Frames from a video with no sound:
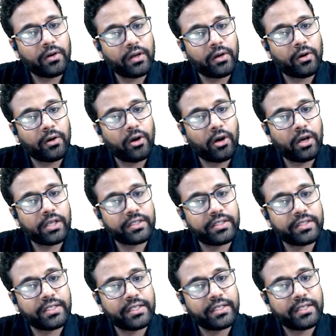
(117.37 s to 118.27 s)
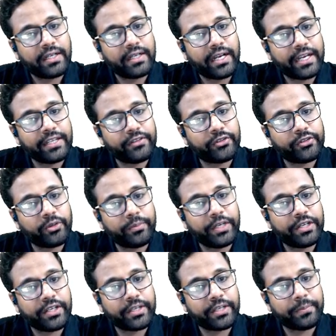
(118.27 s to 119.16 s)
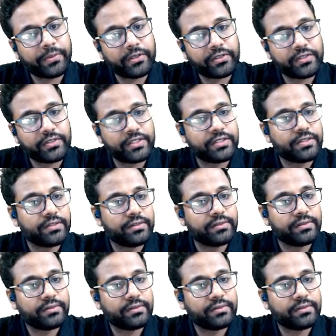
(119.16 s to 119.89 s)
or the isometric process.